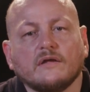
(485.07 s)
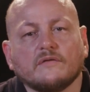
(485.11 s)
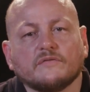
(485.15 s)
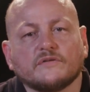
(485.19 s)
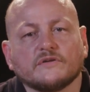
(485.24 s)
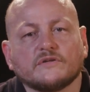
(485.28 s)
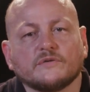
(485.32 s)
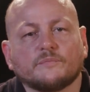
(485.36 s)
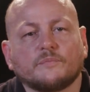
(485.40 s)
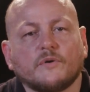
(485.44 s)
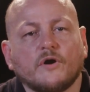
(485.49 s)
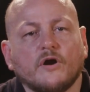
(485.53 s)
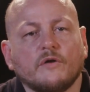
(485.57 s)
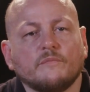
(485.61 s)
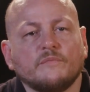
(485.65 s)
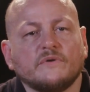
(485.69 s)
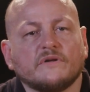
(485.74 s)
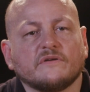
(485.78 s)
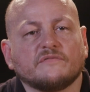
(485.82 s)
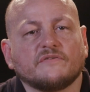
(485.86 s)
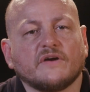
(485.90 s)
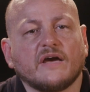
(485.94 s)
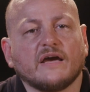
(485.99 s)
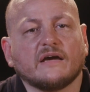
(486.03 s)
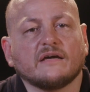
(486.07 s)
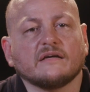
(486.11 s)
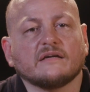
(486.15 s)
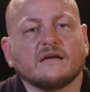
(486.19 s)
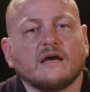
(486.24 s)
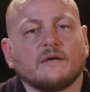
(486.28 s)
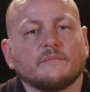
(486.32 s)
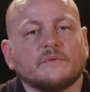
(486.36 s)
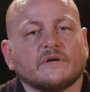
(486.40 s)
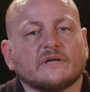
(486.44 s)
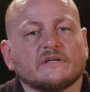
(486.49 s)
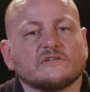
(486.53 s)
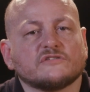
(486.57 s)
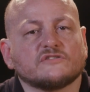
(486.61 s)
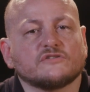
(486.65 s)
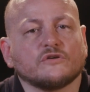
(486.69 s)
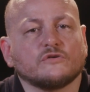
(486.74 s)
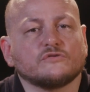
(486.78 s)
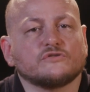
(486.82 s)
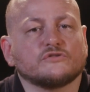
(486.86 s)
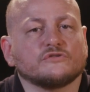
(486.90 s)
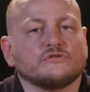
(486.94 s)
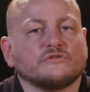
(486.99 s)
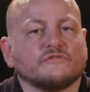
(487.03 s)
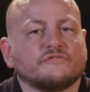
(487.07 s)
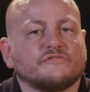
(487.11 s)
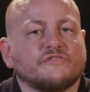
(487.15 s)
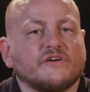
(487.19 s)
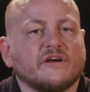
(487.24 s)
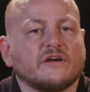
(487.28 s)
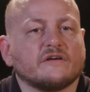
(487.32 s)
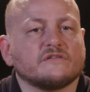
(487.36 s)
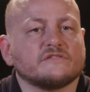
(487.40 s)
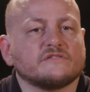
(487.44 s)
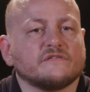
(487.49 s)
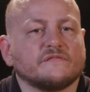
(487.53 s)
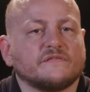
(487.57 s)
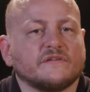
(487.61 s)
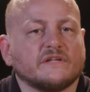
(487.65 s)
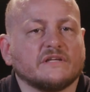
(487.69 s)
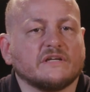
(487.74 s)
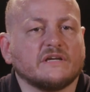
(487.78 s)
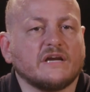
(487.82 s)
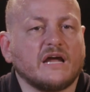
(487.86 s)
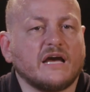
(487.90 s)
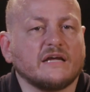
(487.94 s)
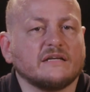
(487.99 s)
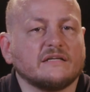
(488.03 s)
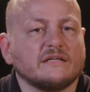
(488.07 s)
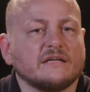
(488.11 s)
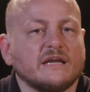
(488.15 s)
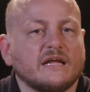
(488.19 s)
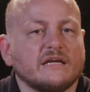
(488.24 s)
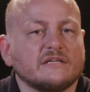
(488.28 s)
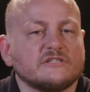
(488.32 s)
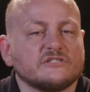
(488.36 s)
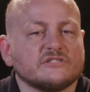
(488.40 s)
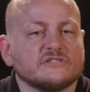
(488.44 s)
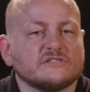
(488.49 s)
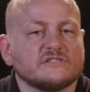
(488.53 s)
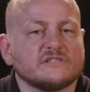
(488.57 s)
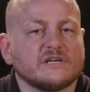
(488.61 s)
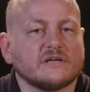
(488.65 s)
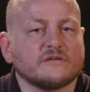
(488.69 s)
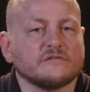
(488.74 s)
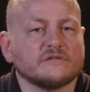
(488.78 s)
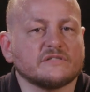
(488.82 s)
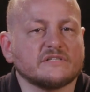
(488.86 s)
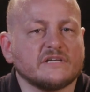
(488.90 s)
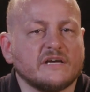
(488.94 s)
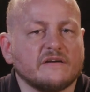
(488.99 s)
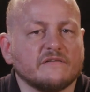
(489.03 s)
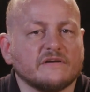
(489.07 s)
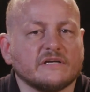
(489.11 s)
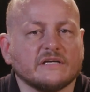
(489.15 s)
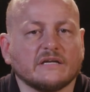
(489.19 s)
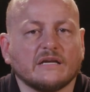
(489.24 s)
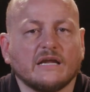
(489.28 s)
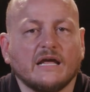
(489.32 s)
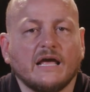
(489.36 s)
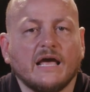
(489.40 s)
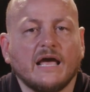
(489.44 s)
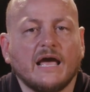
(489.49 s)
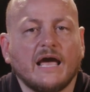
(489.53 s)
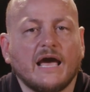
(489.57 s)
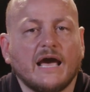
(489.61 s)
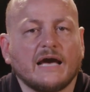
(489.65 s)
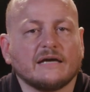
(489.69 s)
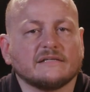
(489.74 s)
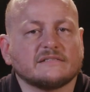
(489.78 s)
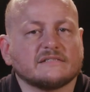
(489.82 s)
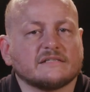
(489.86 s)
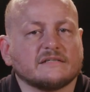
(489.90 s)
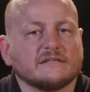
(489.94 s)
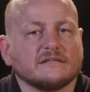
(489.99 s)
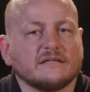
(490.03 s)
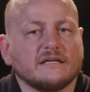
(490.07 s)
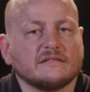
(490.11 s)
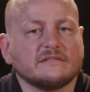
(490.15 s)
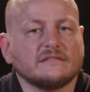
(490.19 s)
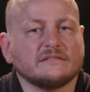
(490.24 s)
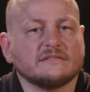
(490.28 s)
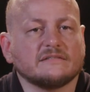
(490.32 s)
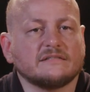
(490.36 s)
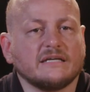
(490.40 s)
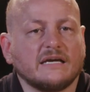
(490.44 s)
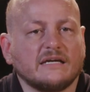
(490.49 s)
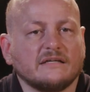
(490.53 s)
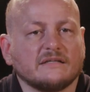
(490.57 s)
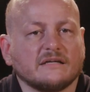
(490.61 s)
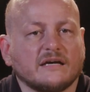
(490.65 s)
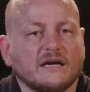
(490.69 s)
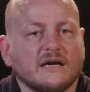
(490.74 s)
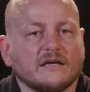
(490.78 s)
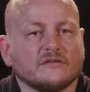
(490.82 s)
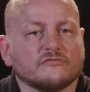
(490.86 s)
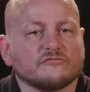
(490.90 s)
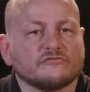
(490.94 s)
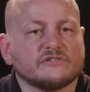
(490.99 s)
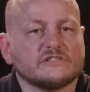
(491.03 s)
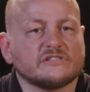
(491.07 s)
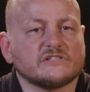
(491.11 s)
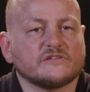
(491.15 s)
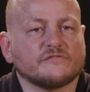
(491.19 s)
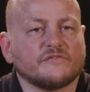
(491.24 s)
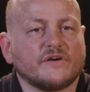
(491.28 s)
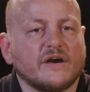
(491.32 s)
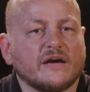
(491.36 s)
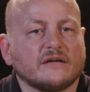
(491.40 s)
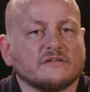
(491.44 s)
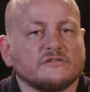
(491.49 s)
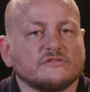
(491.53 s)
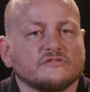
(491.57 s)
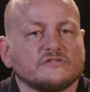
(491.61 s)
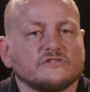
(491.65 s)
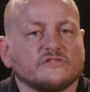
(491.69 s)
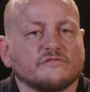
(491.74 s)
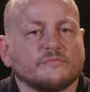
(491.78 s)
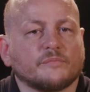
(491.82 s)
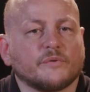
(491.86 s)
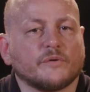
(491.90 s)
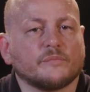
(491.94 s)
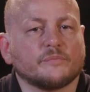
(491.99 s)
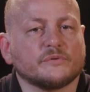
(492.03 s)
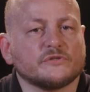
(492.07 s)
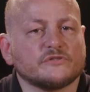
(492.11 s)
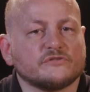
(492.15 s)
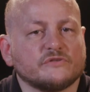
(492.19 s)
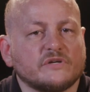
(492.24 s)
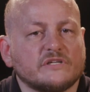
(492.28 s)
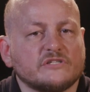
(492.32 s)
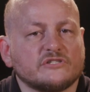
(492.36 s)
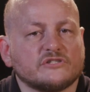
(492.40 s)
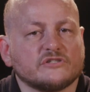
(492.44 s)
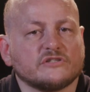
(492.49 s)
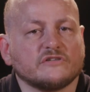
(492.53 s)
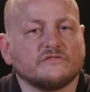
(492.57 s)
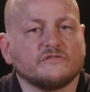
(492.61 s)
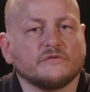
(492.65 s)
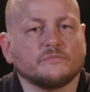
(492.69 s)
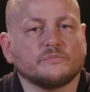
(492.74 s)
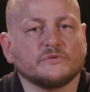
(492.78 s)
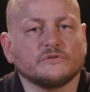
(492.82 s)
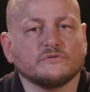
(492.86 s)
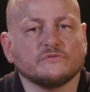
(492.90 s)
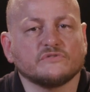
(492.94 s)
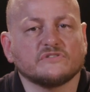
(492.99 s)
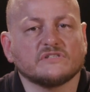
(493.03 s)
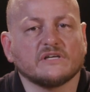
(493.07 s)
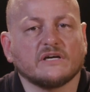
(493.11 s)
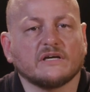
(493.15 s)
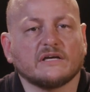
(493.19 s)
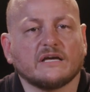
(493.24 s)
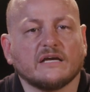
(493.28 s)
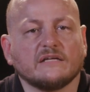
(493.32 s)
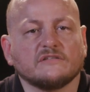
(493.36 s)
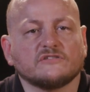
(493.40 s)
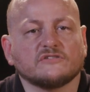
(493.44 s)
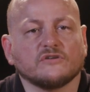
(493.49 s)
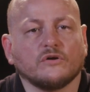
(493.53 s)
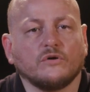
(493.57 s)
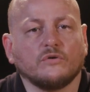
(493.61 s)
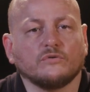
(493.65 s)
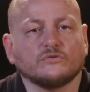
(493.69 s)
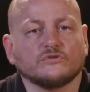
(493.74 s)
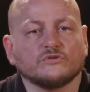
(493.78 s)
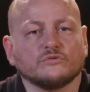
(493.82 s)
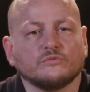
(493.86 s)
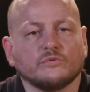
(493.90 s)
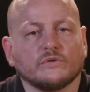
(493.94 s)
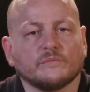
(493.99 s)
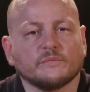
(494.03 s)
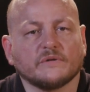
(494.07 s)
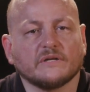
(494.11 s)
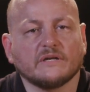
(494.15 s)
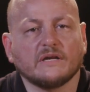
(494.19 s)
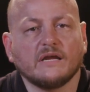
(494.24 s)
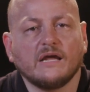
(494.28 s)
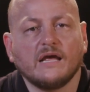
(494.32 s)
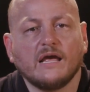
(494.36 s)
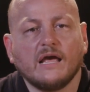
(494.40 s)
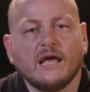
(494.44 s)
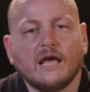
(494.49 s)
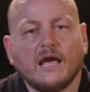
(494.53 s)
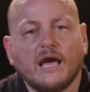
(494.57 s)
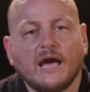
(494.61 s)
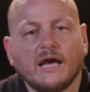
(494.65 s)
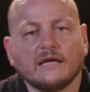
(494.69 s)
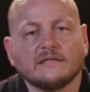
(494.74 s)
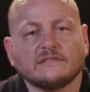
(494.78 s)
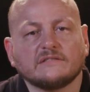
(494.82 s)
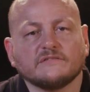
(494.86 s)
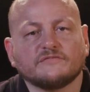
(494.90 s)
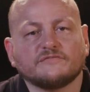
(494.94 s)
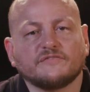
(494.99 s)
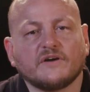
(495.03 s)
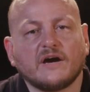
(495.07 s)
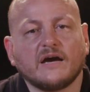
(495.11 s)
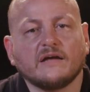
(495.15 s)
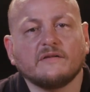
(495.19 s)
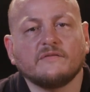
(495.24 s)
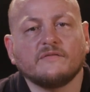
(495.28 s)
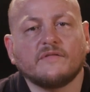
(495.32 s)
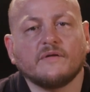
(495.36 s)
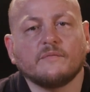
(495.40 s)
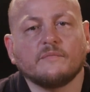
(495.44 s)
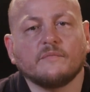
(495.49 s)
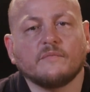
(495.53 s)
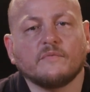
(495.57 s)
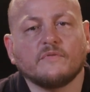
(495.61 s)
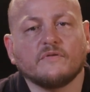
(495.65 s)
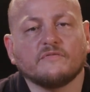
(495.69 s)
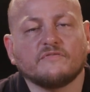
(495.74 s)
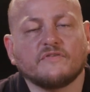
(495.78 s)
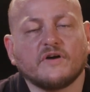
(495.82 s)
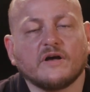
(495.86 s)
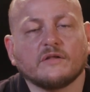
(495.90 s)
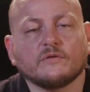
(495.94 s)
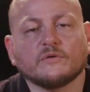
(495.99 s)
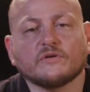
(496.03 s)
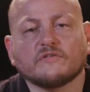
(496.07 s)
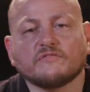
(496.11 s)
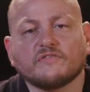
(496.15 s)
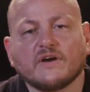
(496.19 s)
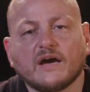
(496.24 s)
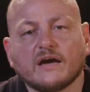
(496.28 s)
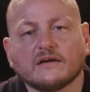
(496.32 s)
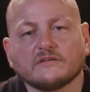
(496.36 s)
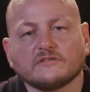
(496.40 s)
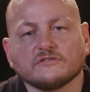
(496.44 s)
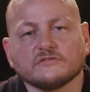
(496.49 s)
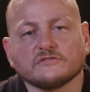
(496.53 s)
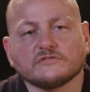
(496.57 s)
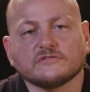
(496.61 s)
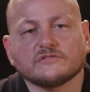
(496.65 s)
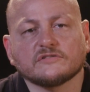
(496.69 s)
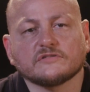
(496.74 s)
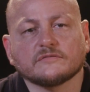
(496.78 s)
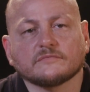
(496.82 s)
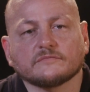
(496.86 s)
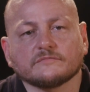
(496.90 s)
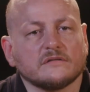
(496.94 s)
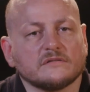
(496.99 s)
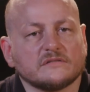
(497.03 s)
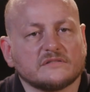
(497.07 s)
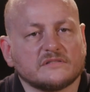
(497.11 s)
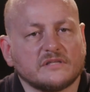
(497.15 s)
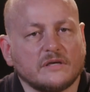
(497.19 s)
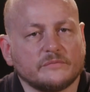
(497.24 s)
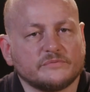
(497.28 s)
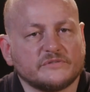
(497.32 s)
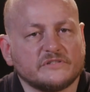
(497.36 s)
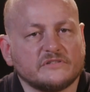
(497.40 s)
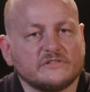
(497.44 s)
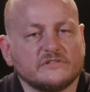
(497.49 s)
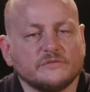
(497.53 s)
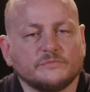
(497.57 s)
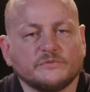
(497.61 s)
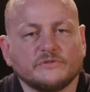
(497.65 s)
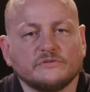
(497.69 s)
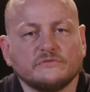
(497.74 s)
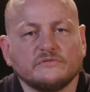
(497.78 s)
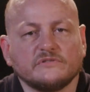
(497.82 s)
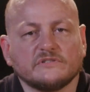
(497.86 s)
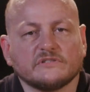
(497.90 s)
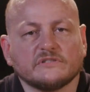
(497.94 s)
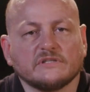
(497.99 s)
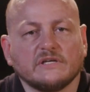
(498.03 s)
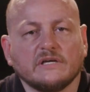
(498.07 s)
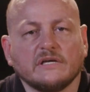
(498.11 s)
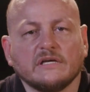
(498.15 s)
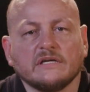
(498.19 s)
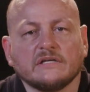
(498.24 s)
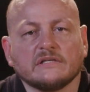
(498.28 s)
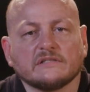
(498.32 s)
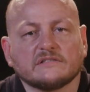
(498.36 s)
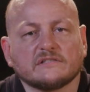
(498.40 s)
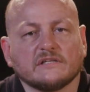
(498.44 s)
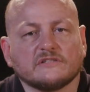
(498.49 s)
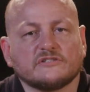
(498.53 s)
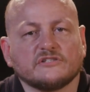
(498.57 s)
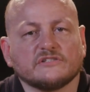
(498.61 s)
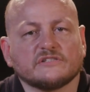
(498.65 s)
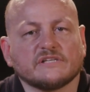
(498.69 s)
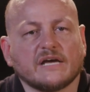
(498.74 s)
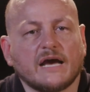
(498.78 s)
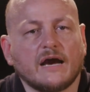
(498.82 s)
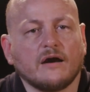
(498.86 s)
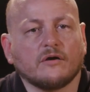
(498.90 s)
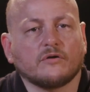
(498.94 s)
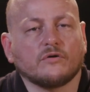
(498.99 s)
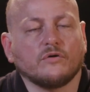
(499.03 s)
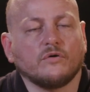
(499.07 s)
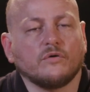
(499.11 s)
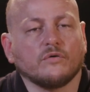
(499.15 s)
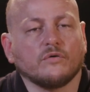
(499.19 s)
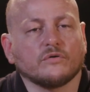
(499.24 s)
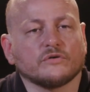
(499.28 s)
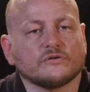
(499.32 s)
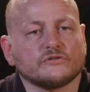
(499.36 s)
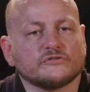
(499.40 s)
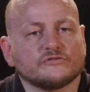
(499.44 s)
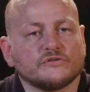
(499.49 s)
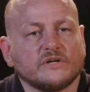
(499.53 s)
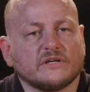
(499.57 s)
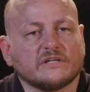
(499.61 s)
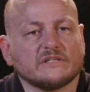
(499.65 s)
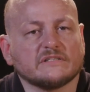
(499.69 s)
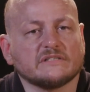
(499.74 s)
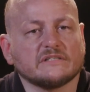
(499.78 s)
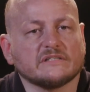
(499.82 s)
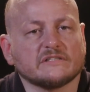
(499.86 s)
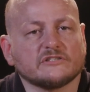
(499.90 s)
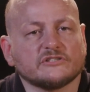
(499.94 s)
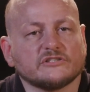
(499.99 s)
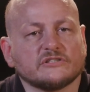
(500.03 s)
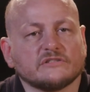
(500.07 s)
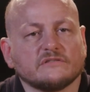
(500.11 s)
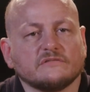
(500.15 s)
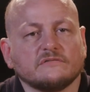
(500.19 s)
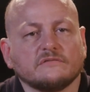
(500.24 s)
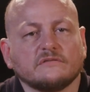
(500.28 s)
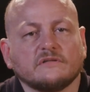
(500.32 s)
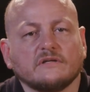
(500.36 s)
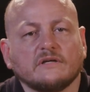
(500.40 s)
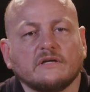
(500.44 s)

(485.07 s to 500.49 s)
The Department of Economic and Social Affairs of the United Nations Secretariat has collected data on risk factors of perpetration of abuse against older women and defined the following factors: substance abuse, such as alcohol or drug addiction,